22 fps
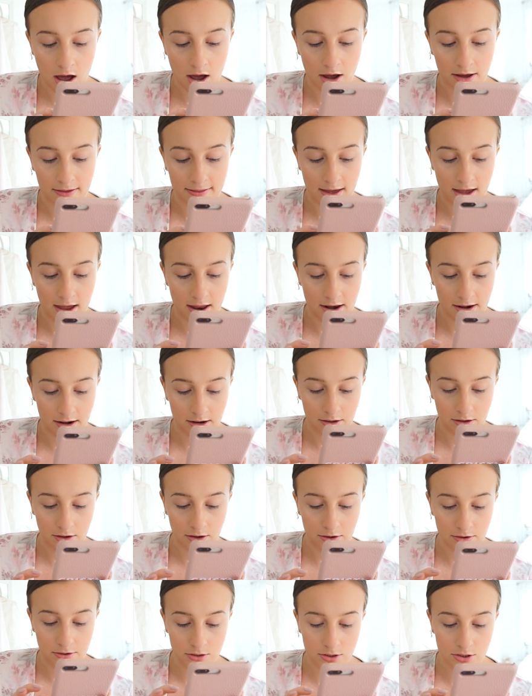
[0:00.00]
I then
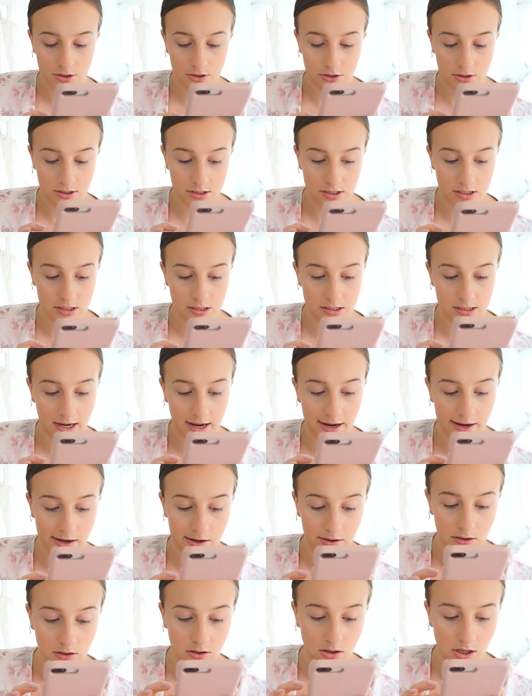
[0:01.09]
go to
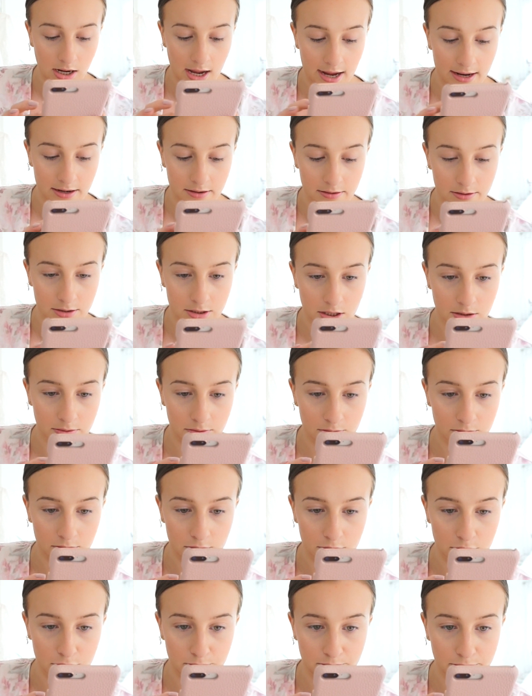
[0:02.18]
detail and
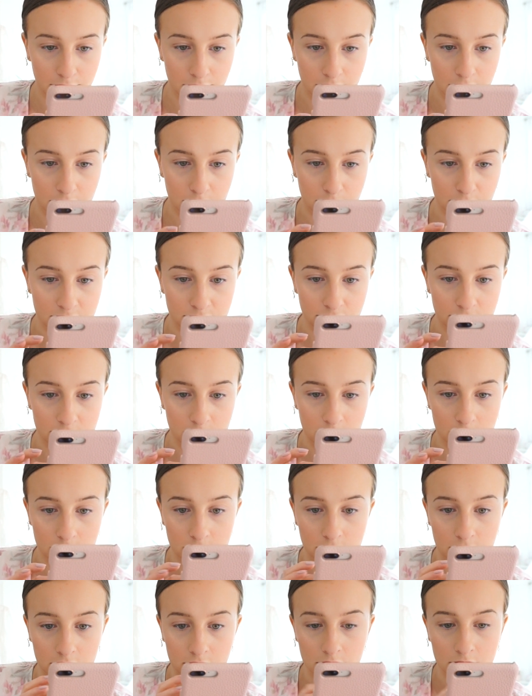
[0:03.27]
put the noise
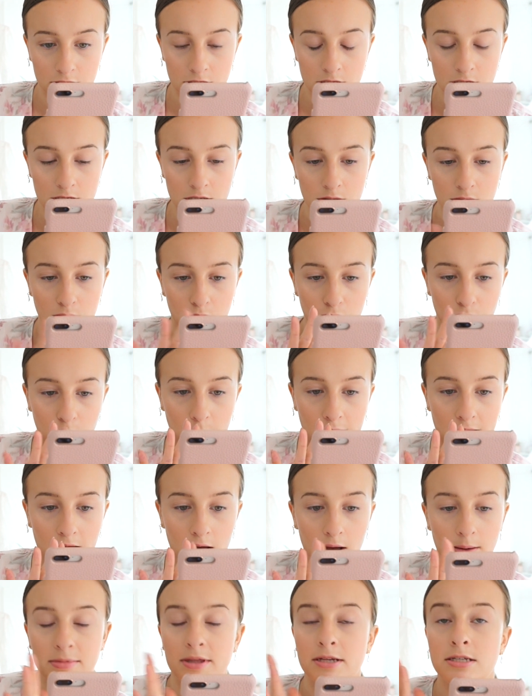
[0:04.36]
reduction all the way
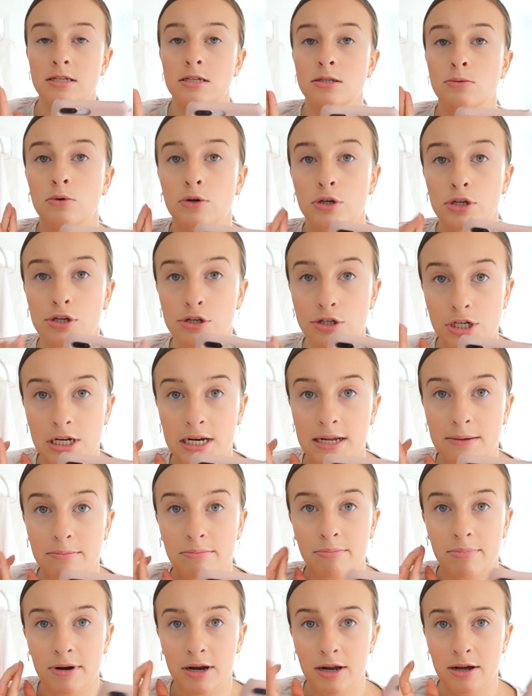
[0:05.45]
up. This is what usually
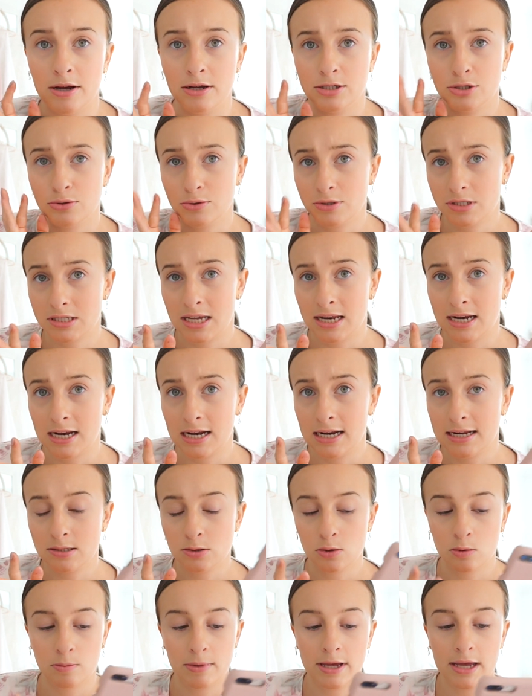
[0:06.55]
blurs your skin a
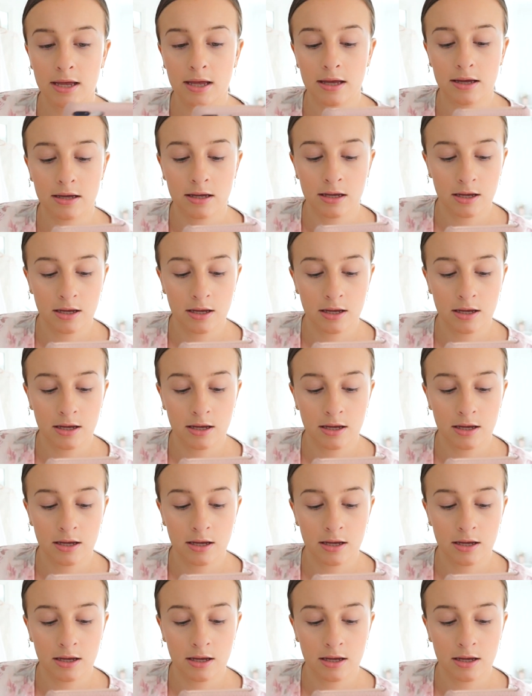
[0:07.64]
little bit.